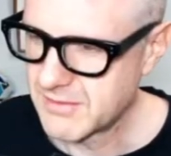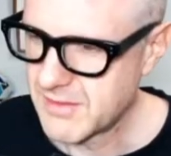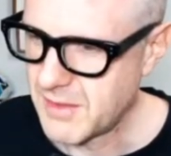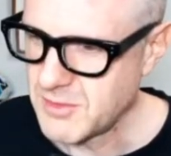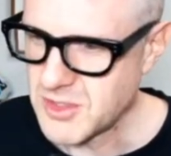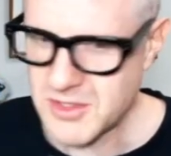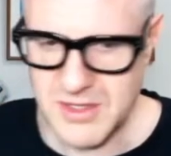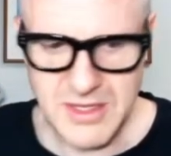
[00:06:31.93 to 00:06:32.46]

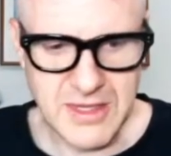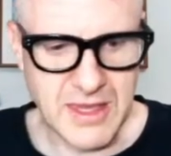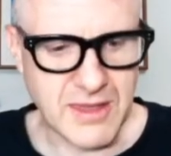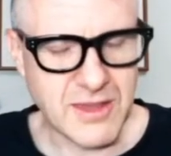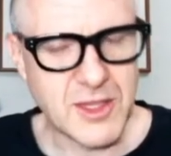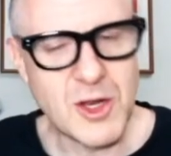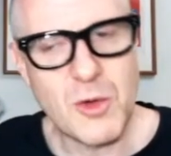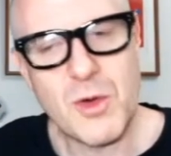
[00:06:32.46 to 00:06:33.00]
I'm just
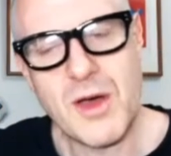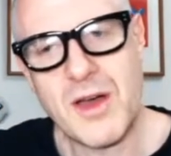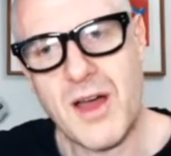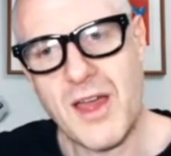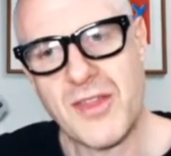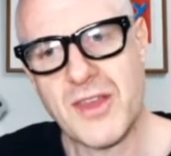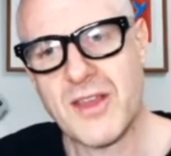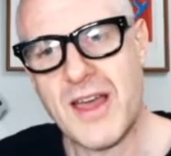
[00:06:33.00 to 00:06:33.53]
thinking, you know what,
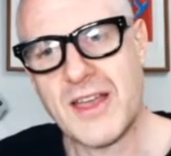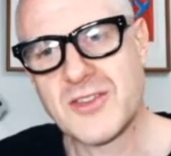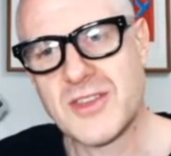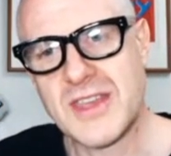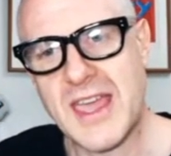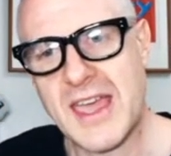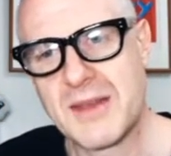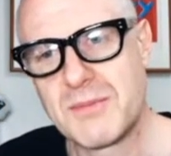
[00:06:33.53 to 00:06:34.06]
I think I
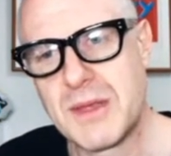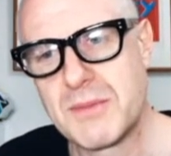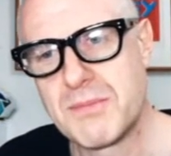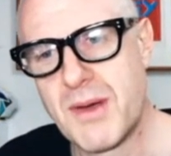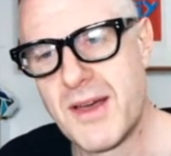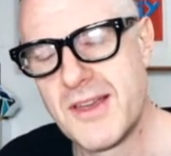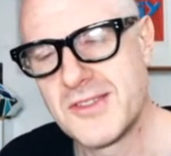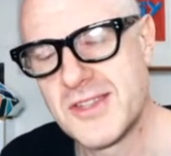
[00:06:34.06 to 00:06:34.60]
actually had meat
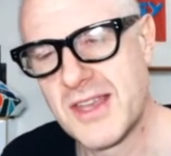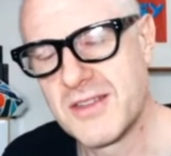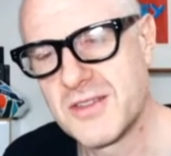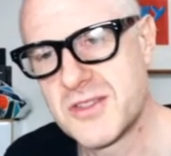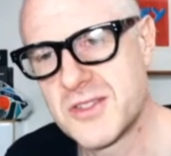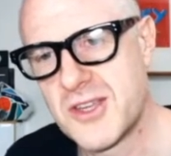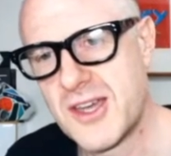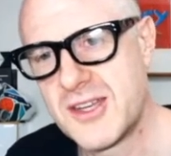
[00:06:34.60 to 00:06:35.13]
pies and
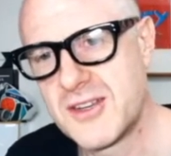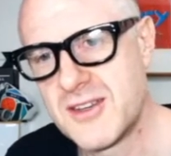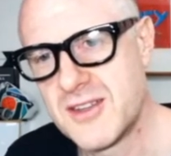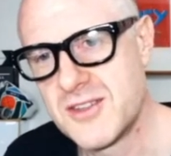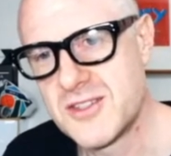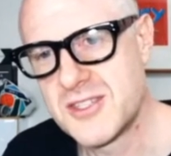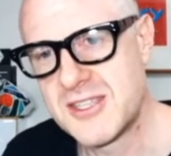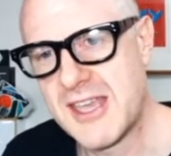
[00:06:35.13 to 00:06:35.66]
cider
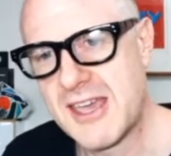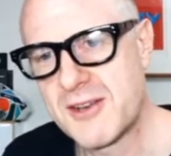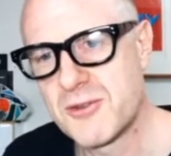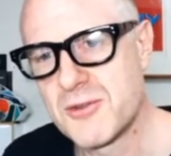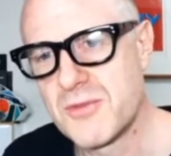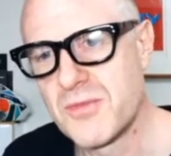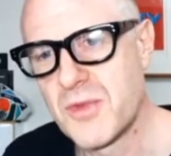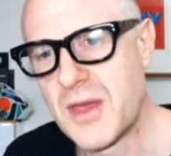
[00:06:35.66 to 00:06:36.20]
in
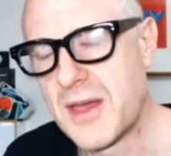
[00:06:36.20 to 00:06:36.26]
Seattle